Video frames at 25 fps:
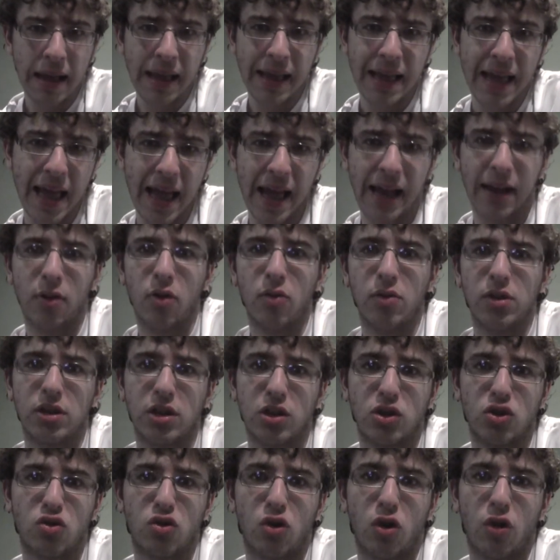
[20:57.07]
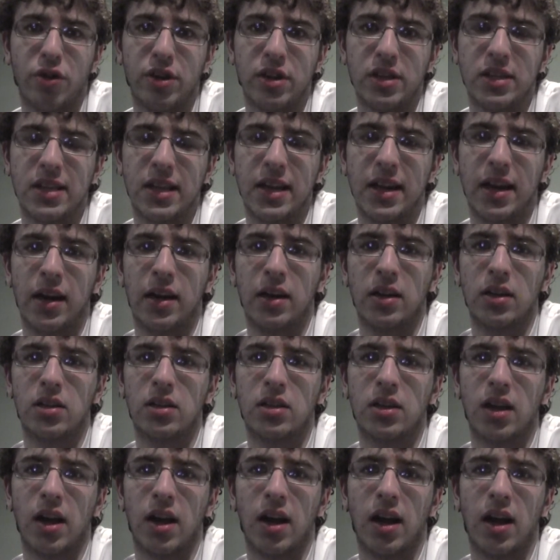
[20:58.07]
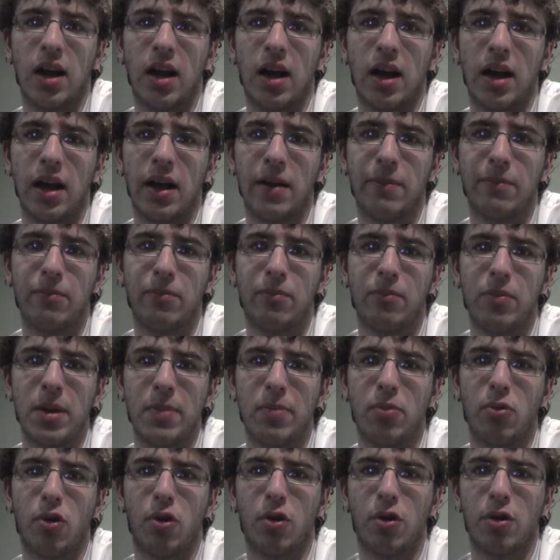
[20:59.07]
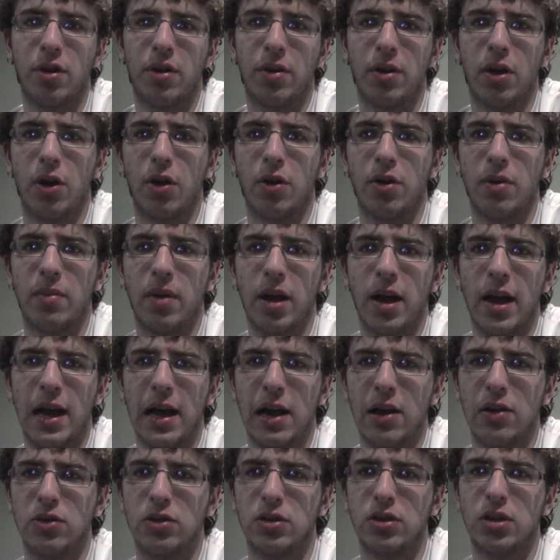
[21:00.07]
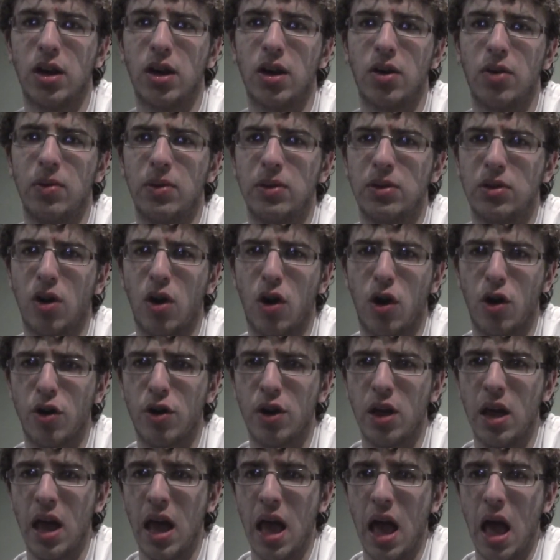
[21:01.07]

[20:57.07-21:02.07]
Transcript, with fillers: can't always control these things. Uh, people are in, are in my house, so it's hard.